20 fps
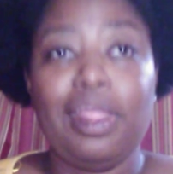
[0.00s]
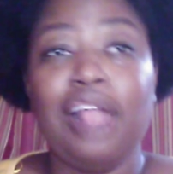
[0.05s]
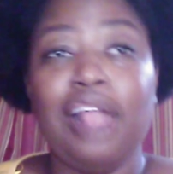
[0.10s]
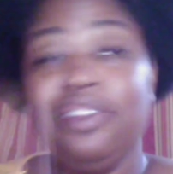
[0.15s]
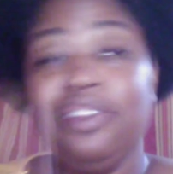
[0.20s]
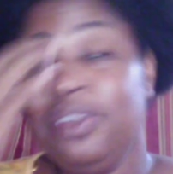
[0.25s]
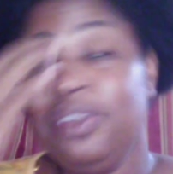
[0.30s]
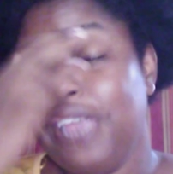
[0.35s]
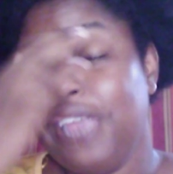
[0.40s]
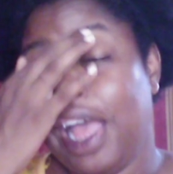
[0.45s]

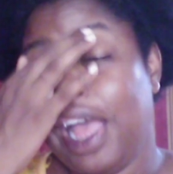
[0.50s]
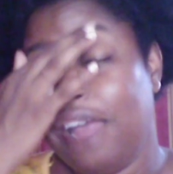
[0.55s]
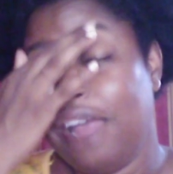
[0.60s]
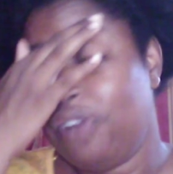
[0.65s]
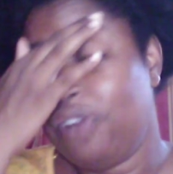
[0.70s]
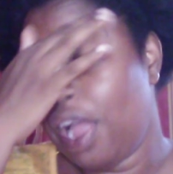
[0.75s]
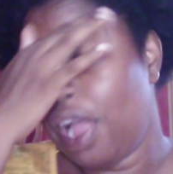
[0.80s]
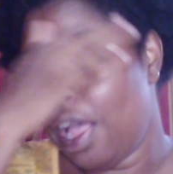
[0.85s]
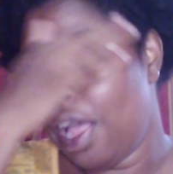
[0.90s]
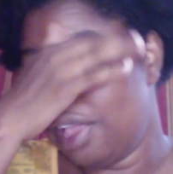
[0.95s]
So yeah, I
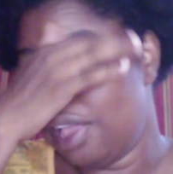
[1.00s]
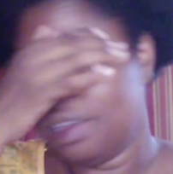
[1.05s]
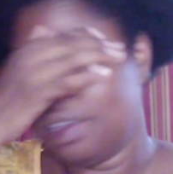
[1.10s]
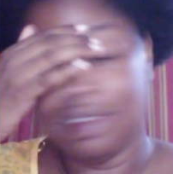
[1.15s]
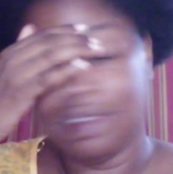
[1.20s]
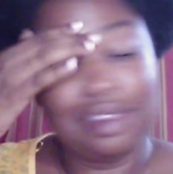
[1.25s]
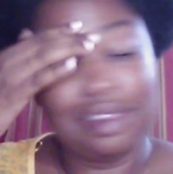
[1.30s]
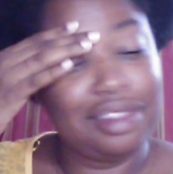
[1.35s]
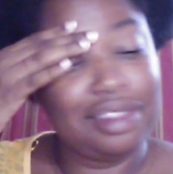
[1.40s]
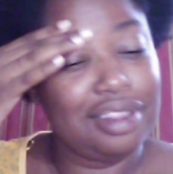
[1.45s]
forgot
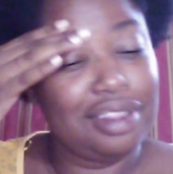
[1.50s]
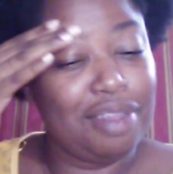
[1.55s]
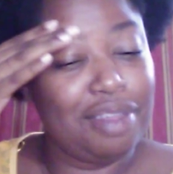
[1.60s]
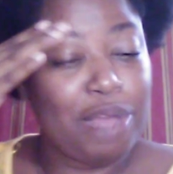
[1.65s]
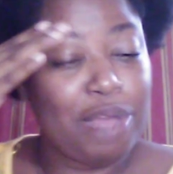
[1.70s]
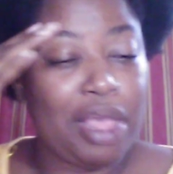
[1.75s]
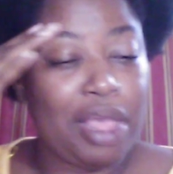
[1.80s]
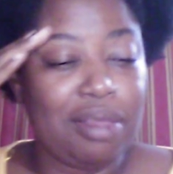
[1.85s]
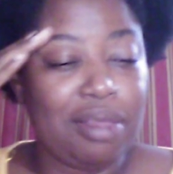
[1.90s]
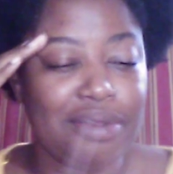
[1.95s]

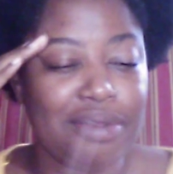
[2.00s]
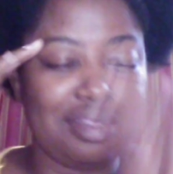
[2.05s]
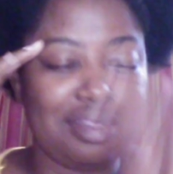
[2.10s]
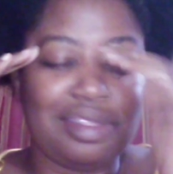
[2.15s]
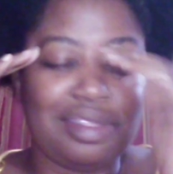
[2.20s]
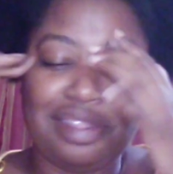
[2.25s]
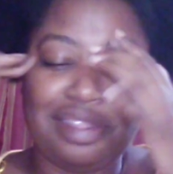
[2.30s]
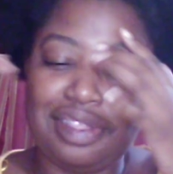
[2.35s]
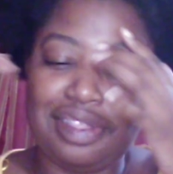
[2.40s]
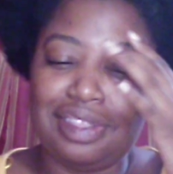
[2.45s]
about
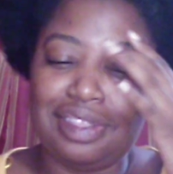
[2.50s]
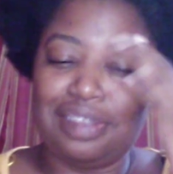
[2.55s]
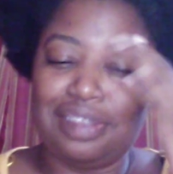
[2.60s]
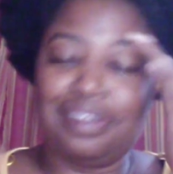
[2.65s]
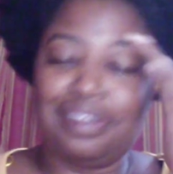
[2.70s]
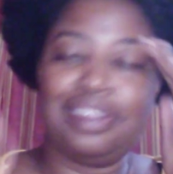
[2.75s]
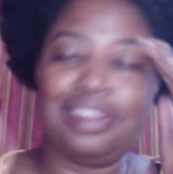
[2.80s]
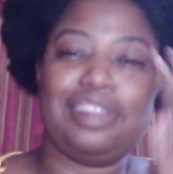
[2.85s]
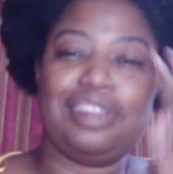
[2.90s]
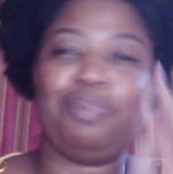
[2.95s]
the
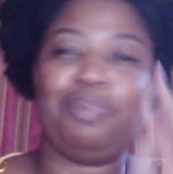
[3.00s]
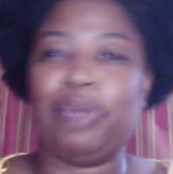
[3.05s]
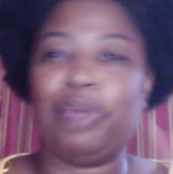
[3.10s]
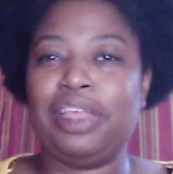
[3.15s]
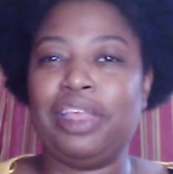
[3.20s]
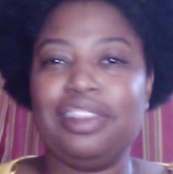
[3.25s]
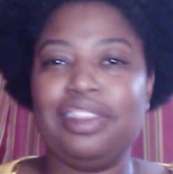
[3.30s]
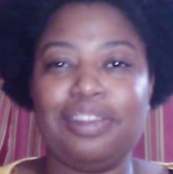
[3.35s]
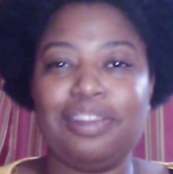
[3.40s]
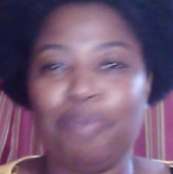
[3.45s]

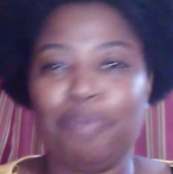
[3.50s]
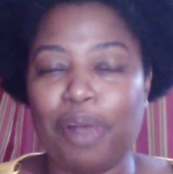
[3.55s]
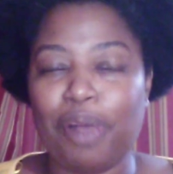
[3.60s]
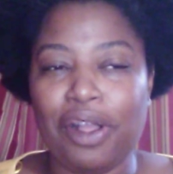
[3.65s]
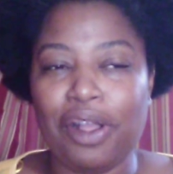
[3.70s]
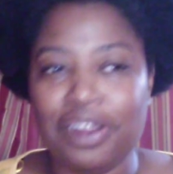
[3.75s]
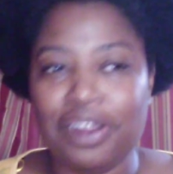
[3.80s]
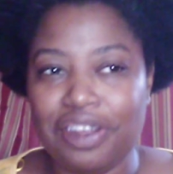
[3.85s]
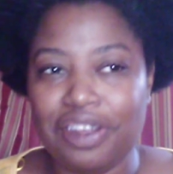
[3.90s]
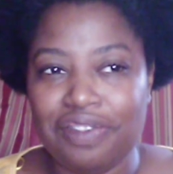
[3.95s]
suspense
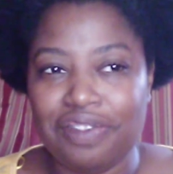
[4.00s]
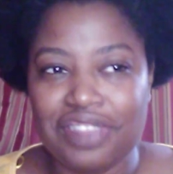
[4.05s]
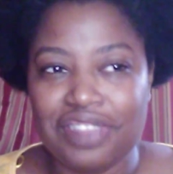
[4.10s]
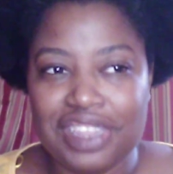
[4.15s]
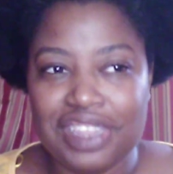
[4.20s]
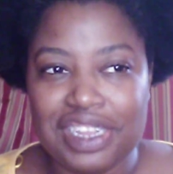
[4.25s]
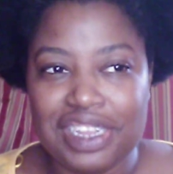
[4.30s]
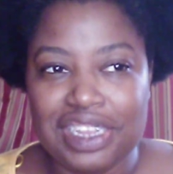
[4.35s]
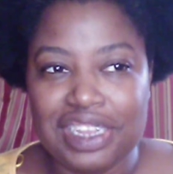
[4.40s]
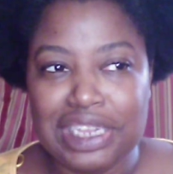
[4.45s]
part of
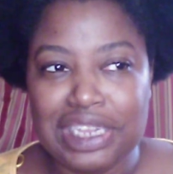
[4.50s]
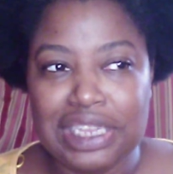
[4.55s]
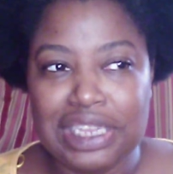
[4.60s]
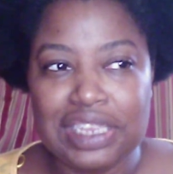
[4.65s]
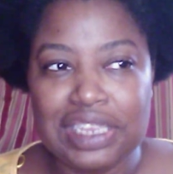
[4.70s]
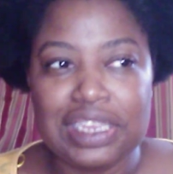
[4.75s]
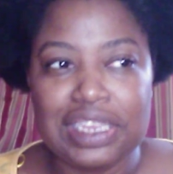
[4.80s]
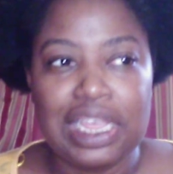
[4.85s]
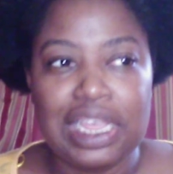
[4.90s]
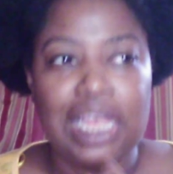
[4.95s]
things,
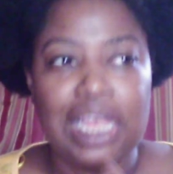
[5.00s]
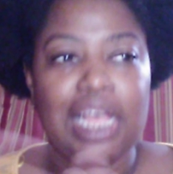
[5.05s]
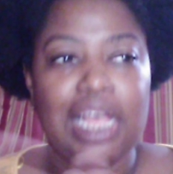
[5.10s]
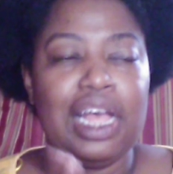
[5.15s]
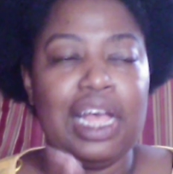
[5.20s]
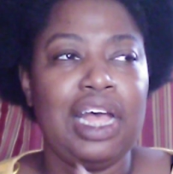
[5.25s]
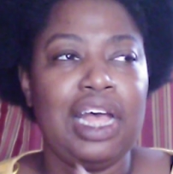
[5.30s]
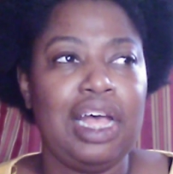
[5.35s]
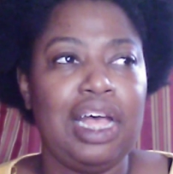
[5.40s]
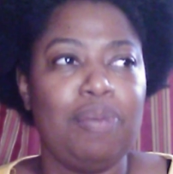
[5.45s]

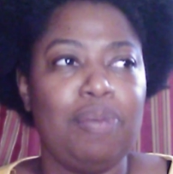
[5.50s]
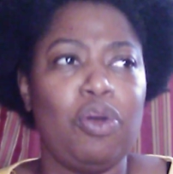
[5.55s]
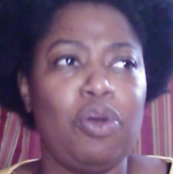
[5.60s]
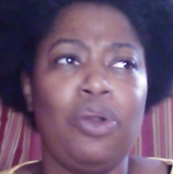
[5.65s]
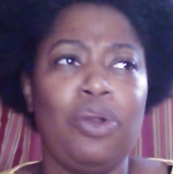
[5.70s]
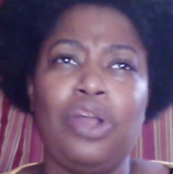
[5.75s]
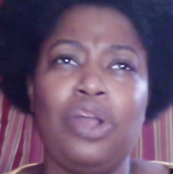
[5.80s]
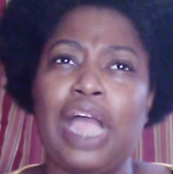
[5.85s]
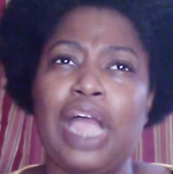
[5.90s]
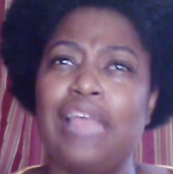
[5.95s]

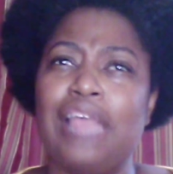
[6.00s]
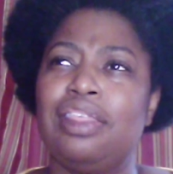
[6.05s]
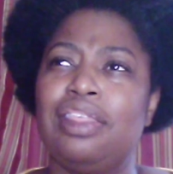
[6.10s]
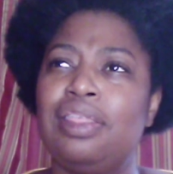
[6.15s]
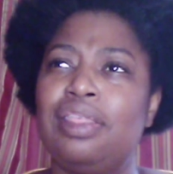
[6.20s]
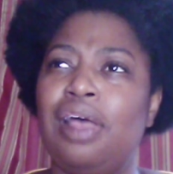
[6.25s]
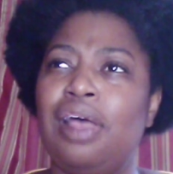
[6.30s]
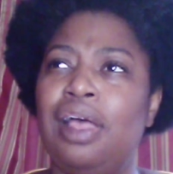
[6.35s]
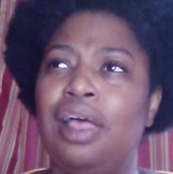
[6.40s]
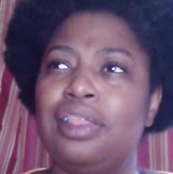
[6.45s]
or I
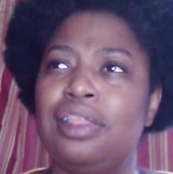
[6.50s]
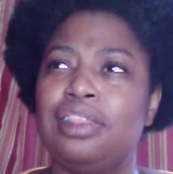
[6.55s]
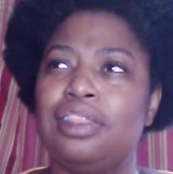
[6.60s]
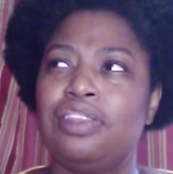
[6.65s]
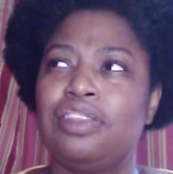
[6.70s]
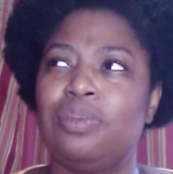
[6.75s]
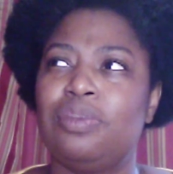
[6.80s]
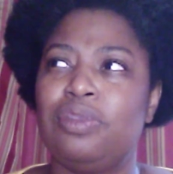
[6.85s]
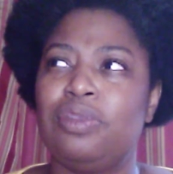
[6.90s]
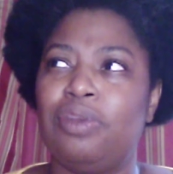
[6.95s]
thought
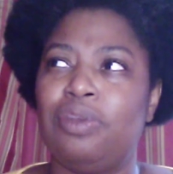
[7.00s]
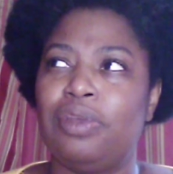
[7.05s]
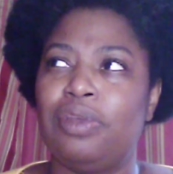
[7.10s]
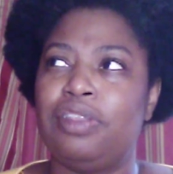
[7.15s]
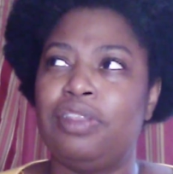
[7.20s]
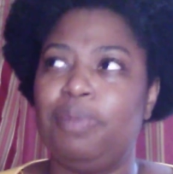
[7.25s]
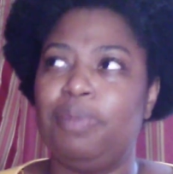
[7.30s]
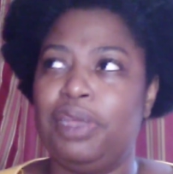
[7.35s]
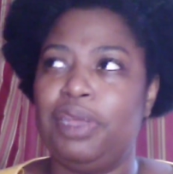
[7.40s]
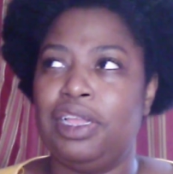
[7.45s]
this was going
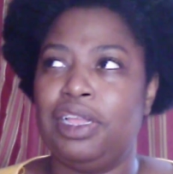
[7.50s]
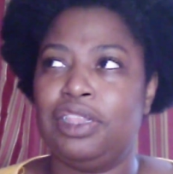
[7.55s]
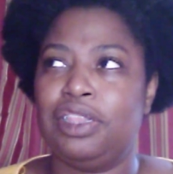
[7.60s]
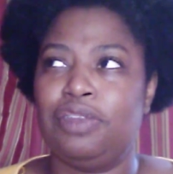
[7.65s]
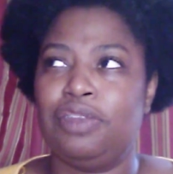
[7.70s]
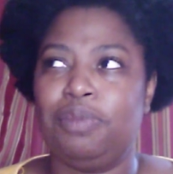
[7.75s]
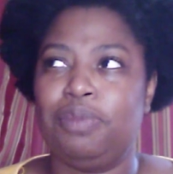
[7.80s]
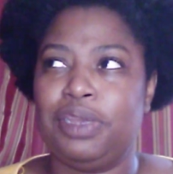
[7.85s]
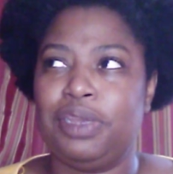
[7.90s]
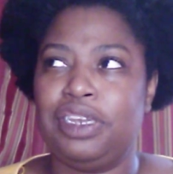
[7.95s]
to be a
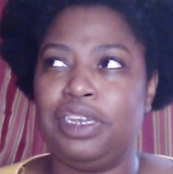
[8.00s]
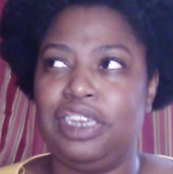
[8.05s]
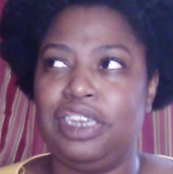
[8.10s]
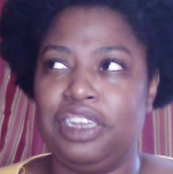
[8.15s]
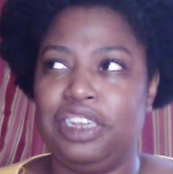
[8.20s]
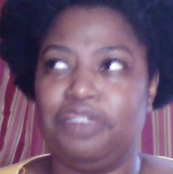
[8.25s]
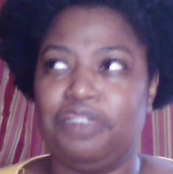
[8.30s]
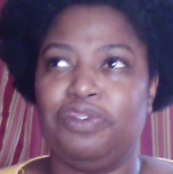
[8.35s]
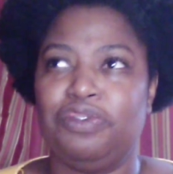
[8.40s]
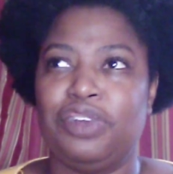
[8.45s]
little bit
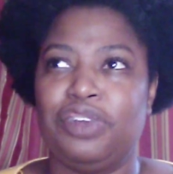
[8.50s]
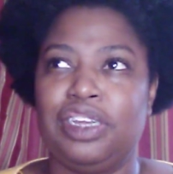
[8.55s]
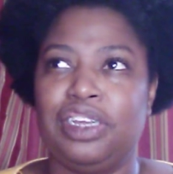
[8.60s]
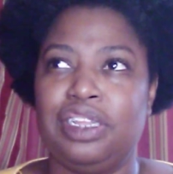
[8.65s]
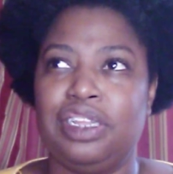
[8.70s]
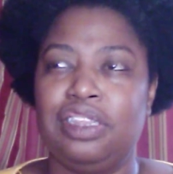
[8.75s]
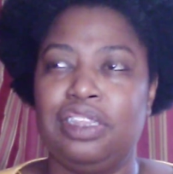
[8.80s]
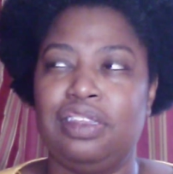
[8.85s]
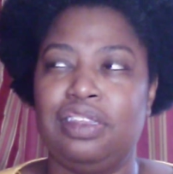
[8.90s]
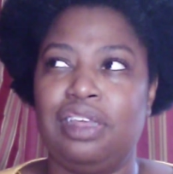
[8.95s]

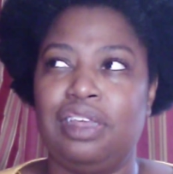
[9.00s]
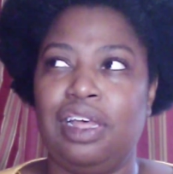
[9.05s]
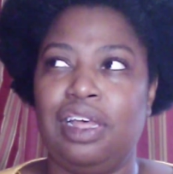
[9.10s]
different,